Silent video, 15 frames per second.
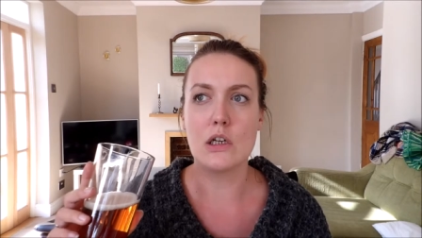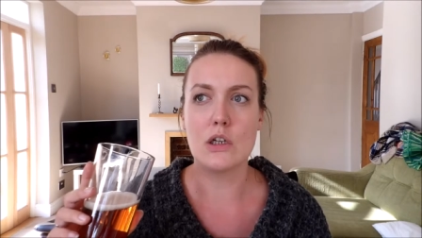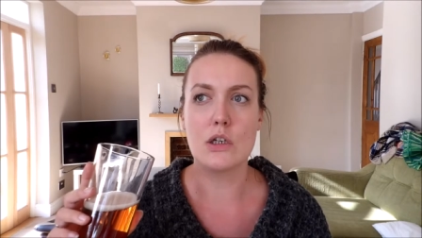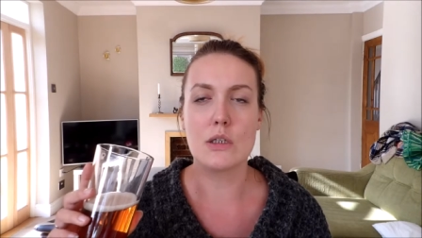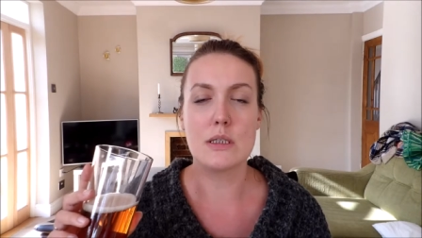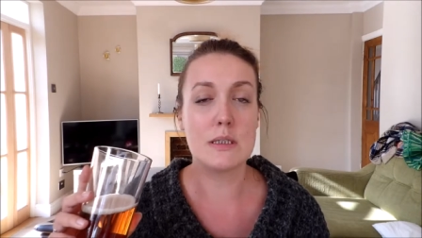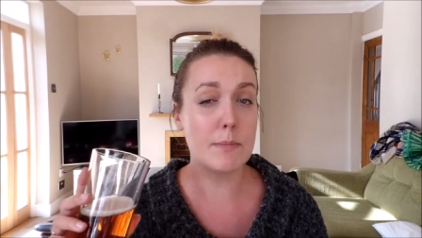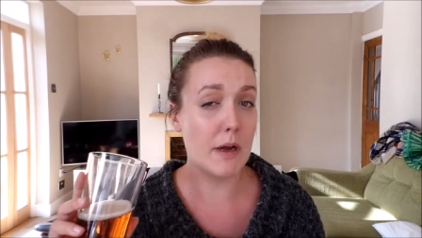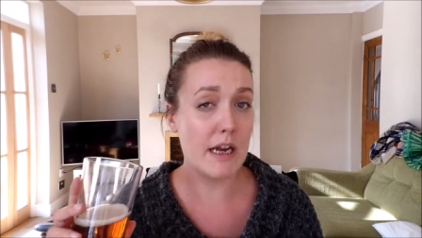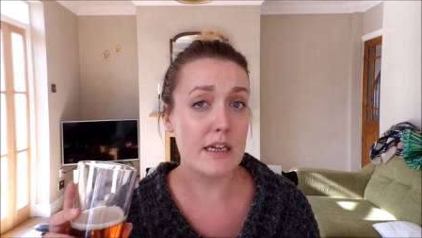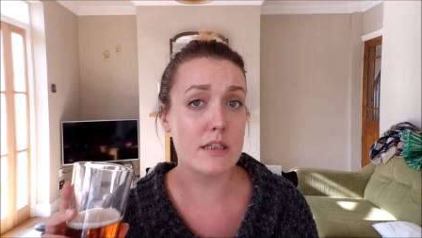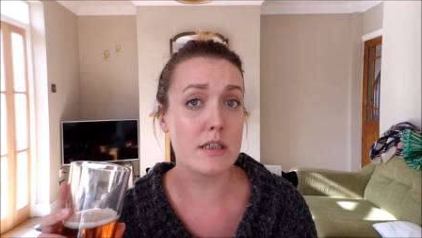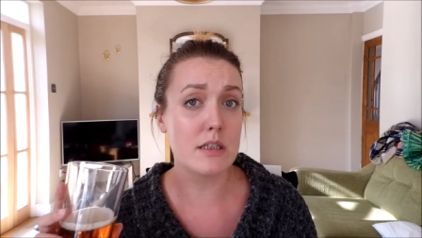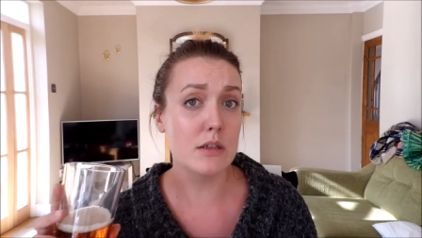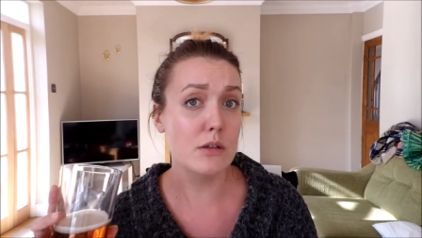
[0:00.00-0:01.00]

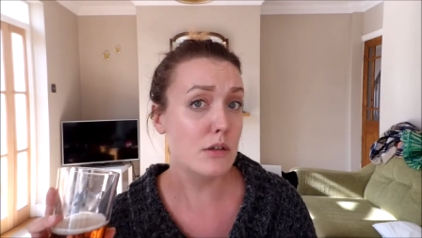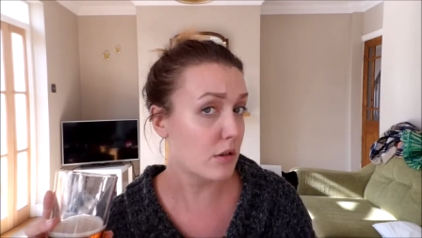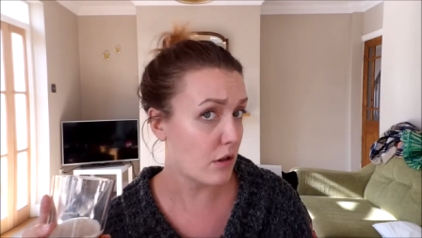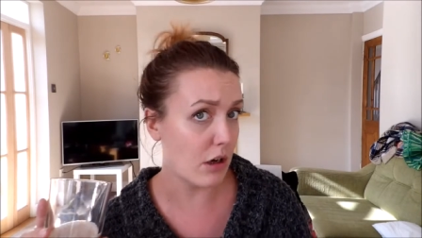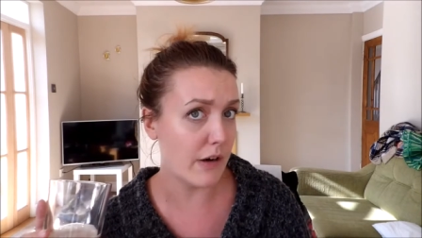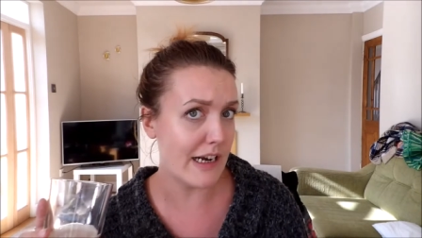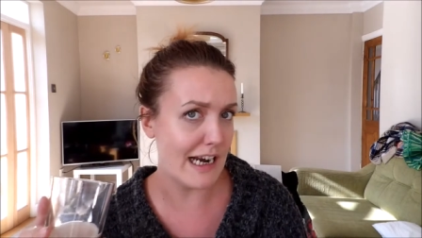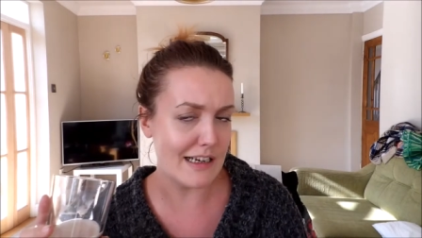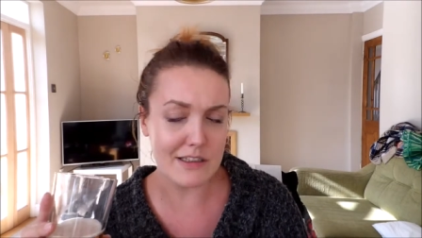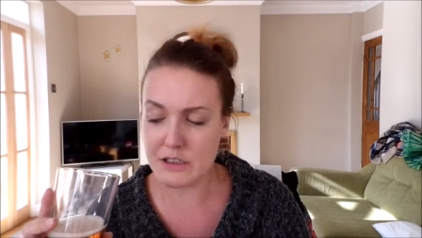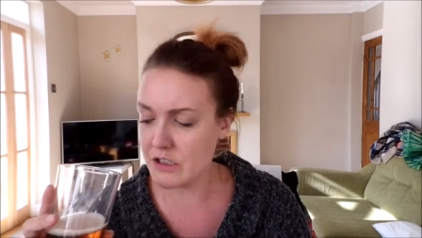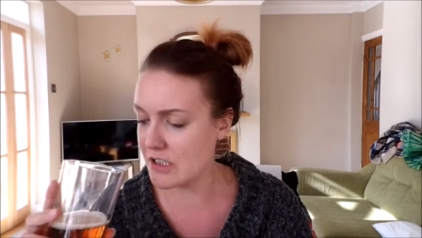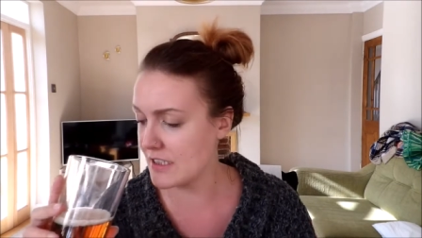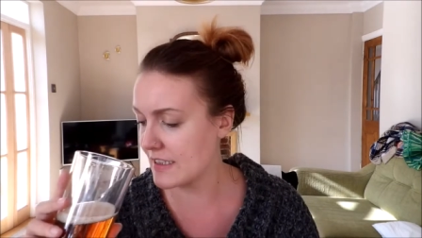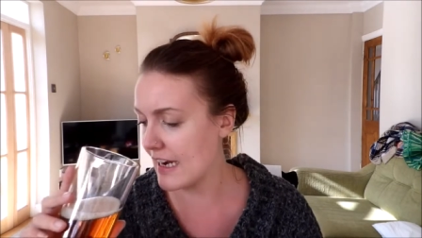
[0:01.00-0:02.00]
spice or coriander
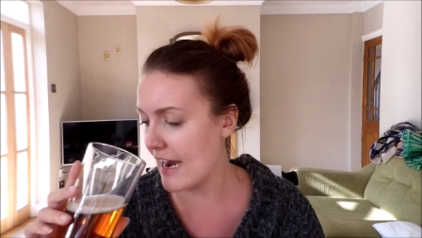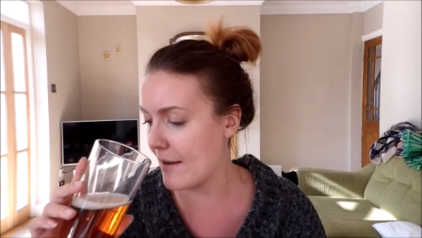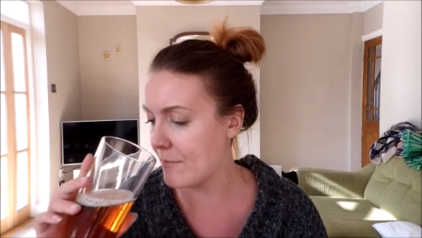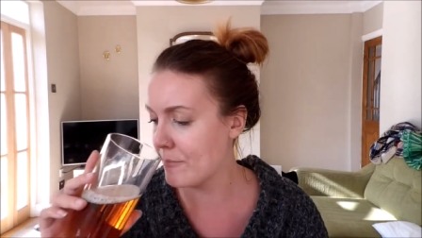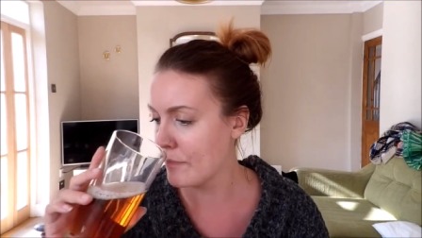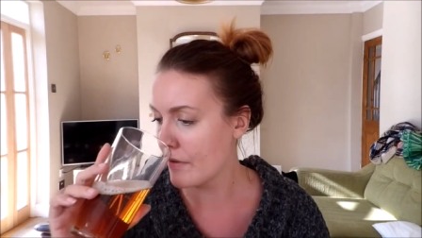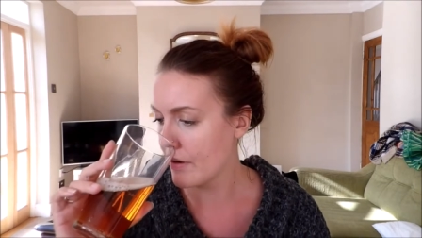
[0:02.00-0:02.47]
just yet.